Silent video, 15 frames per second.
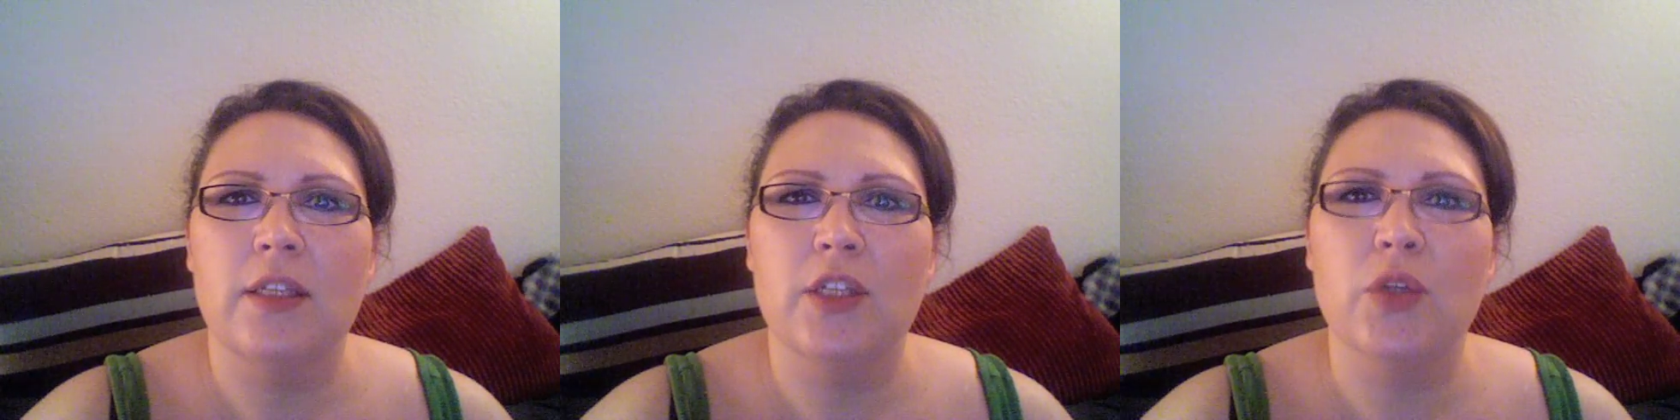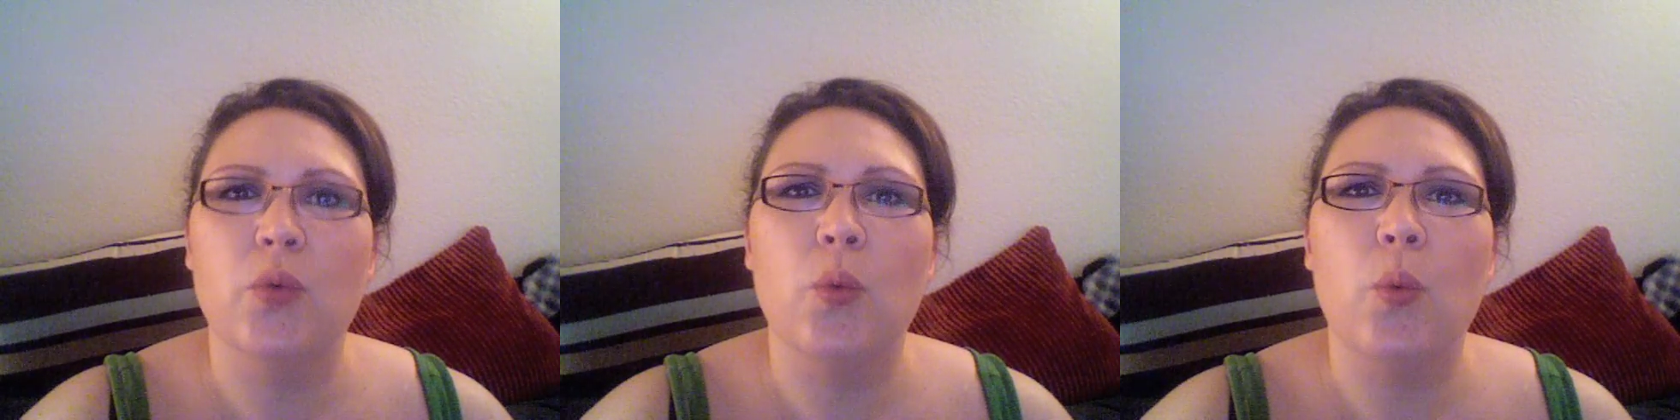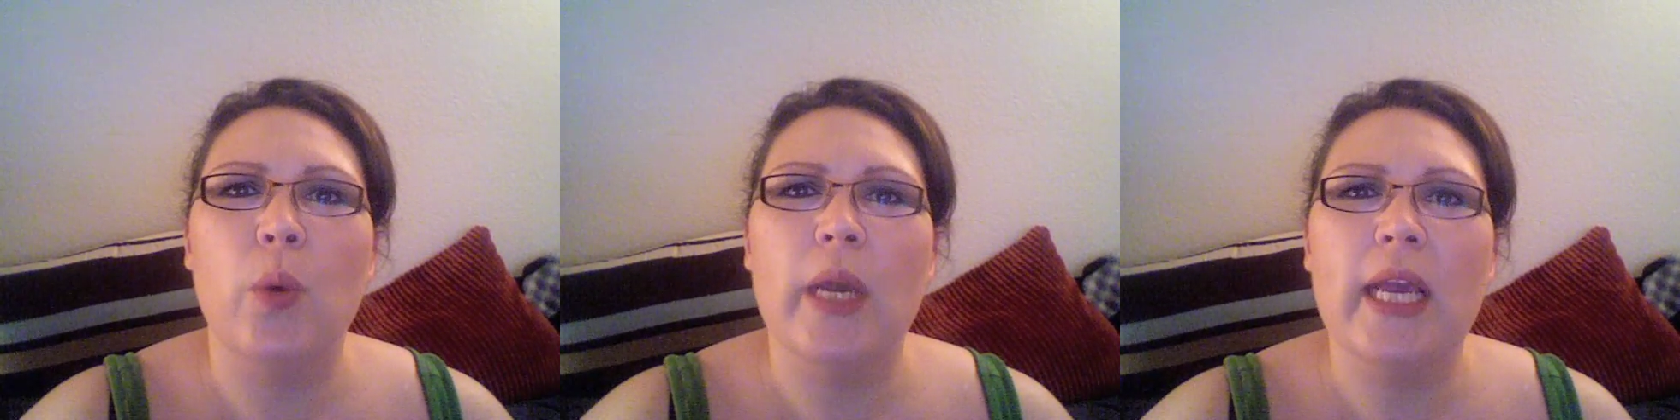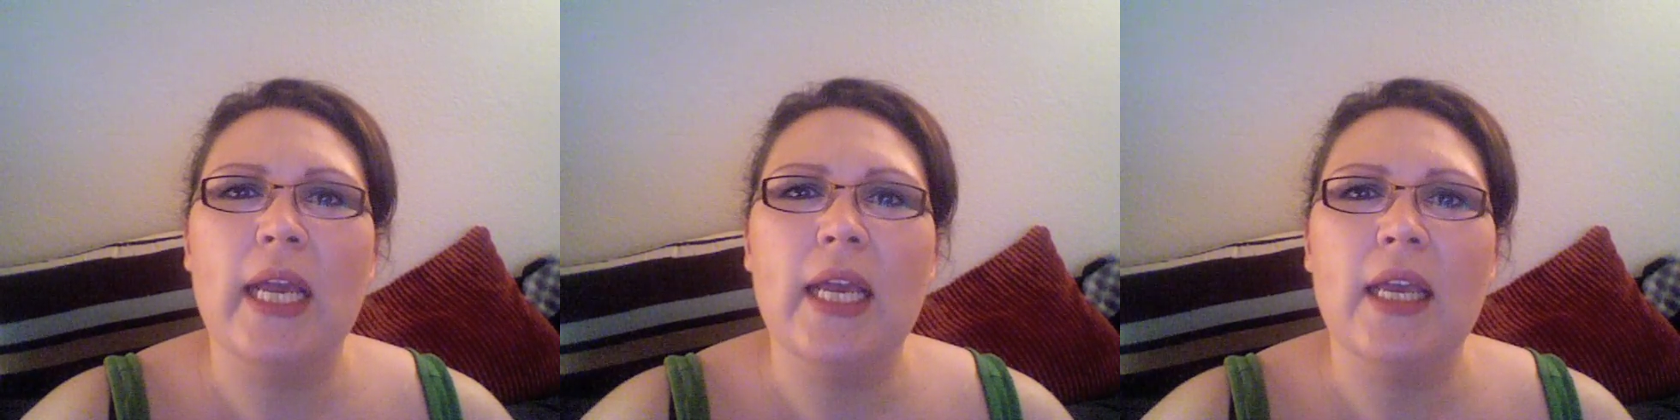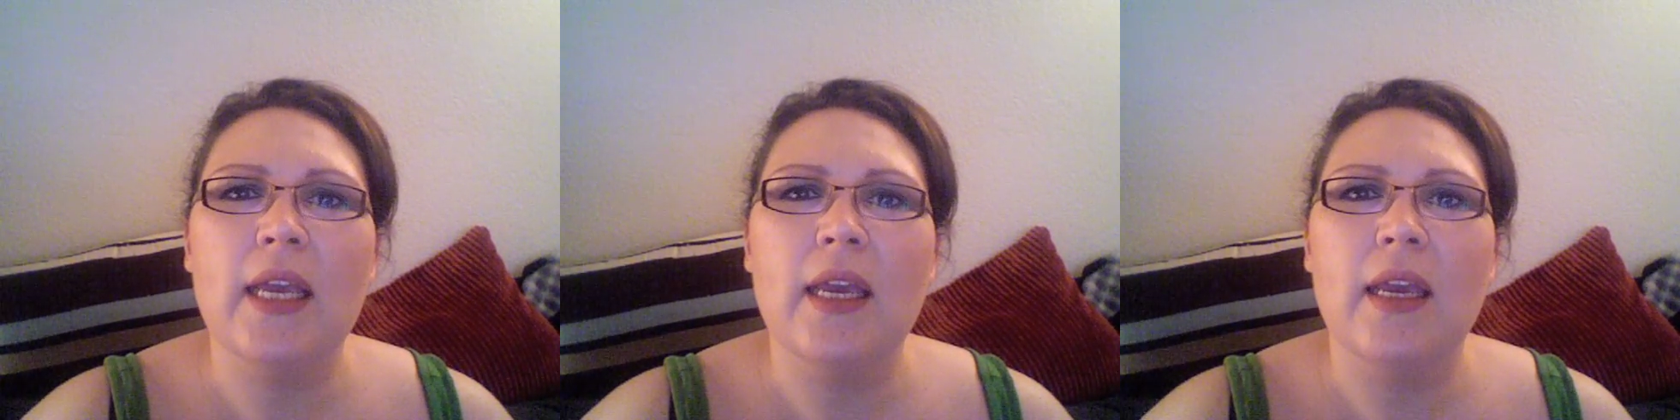You're
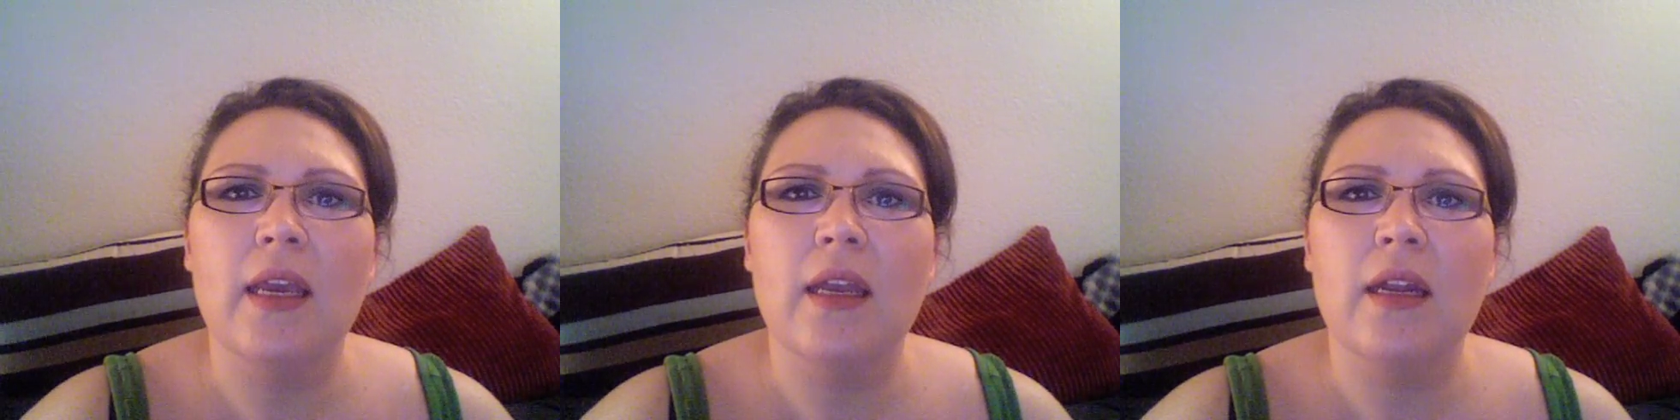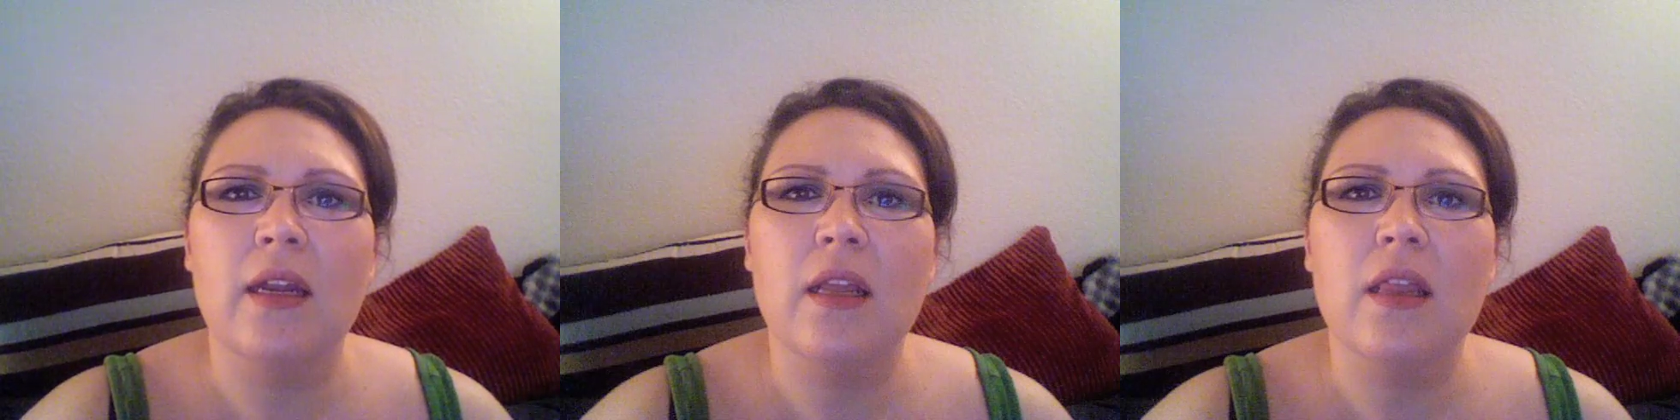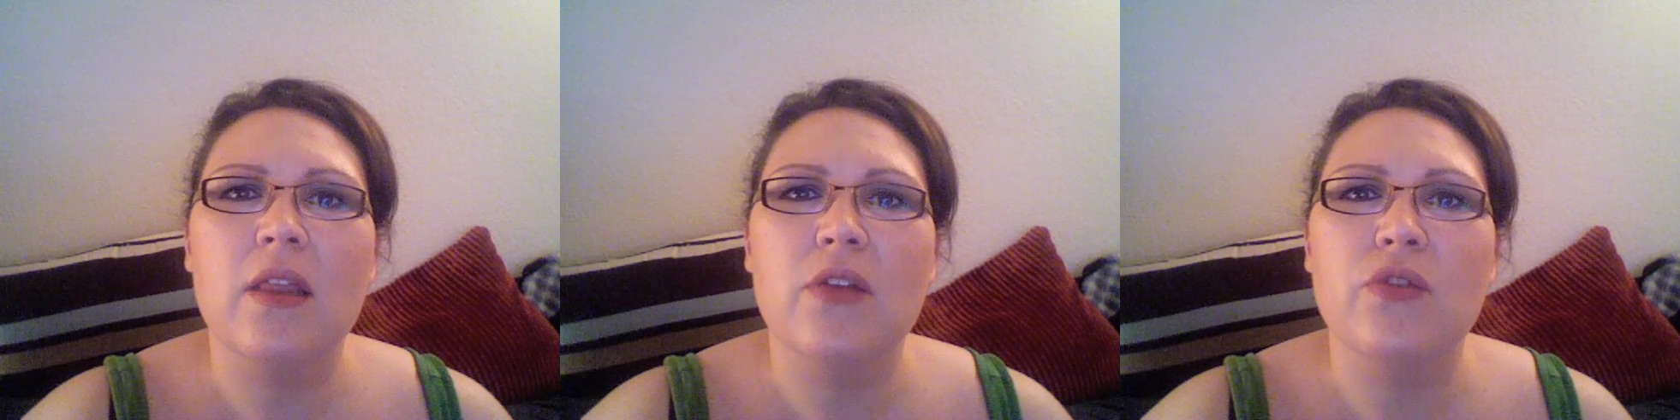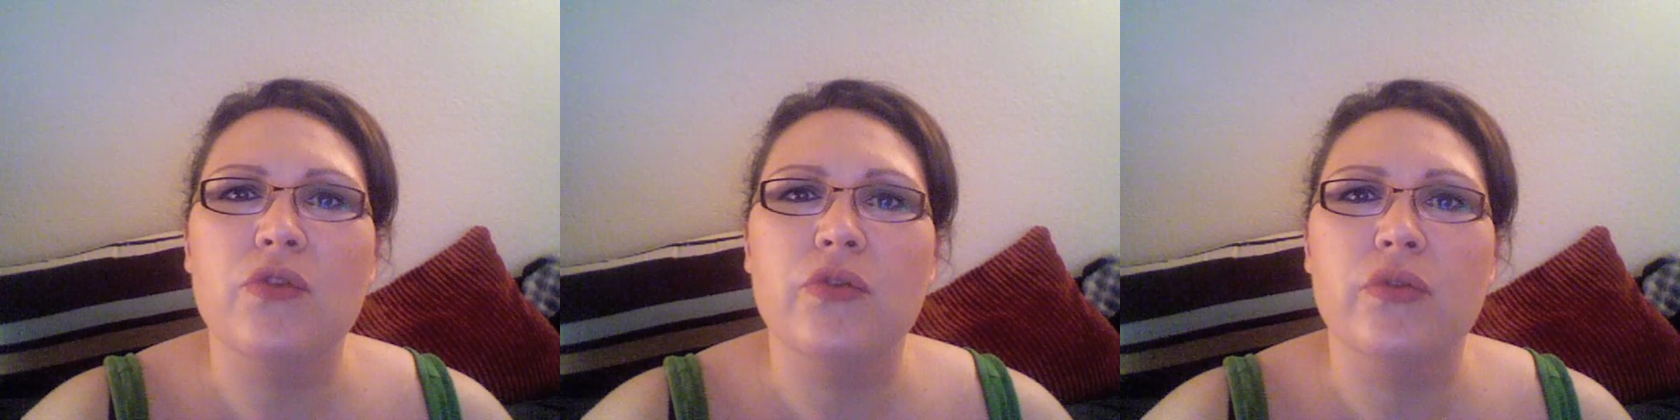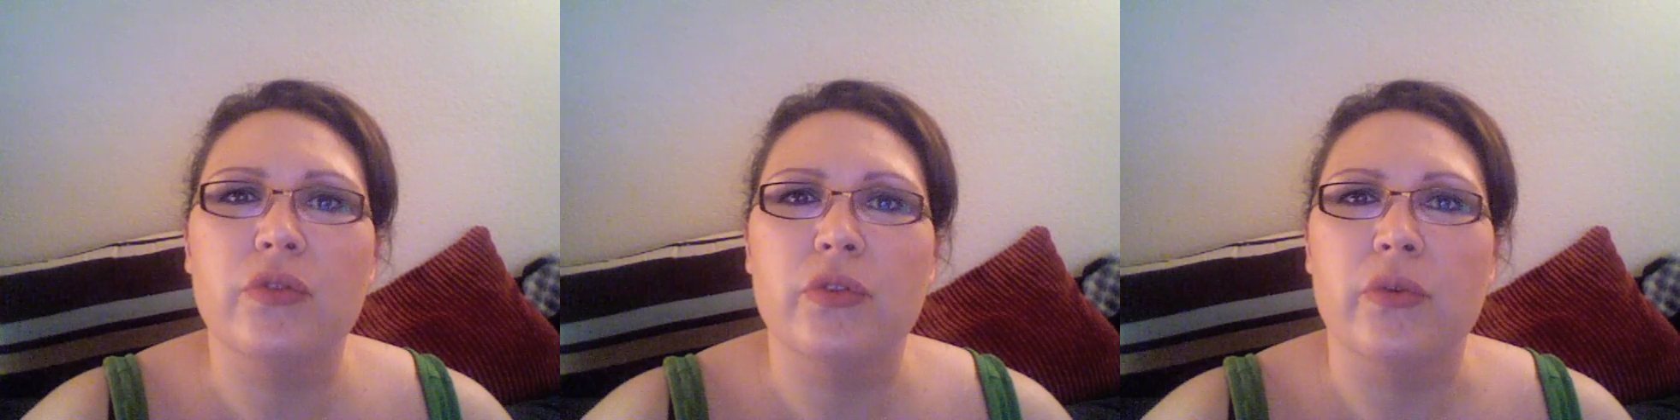weak in the
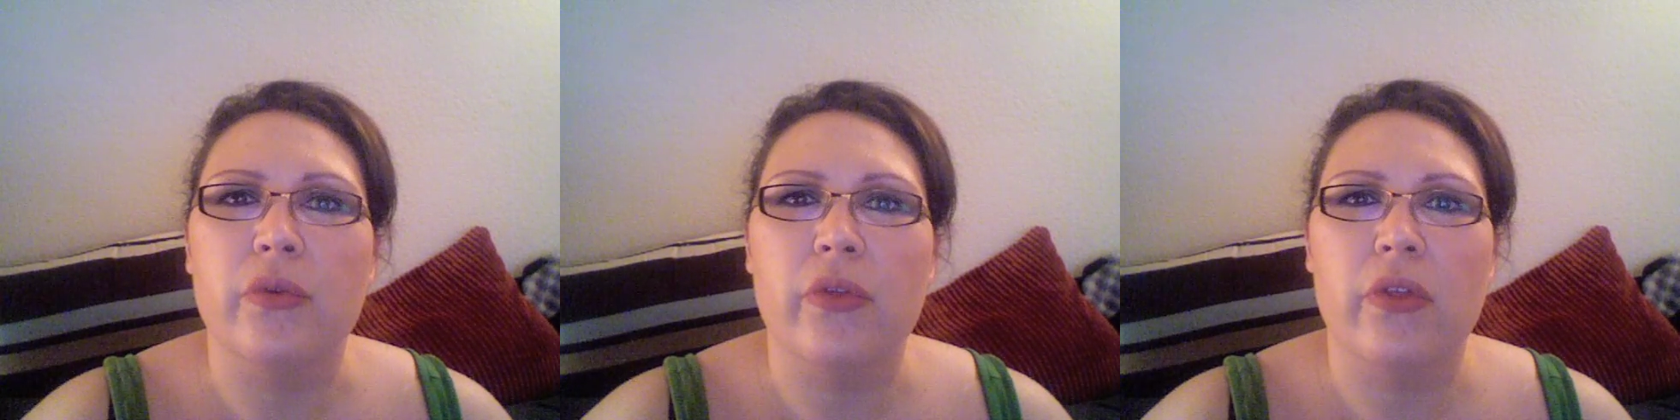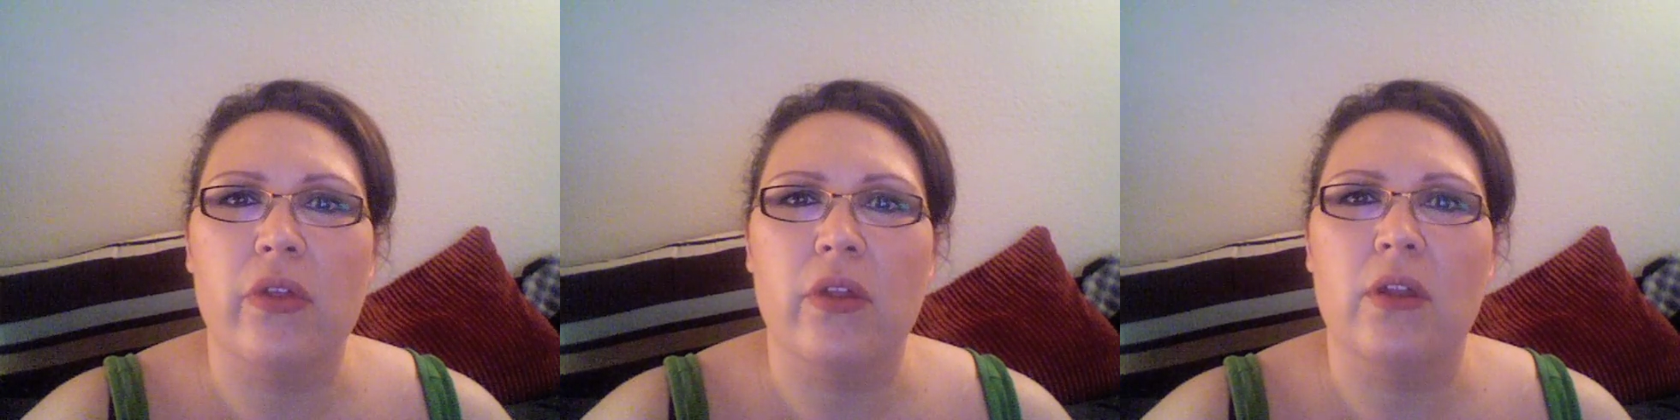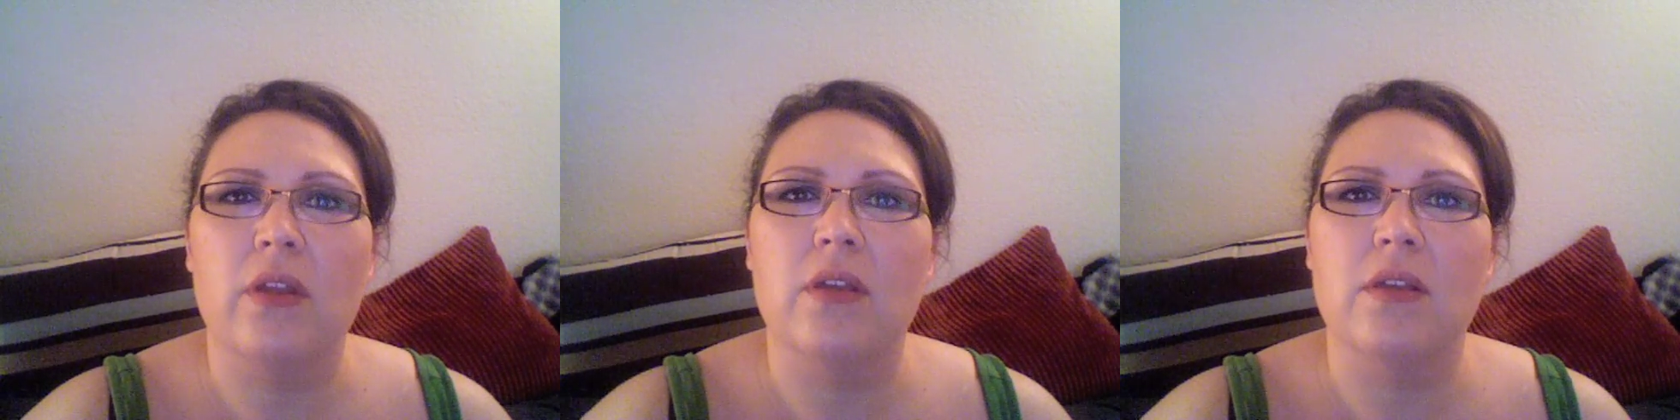truth,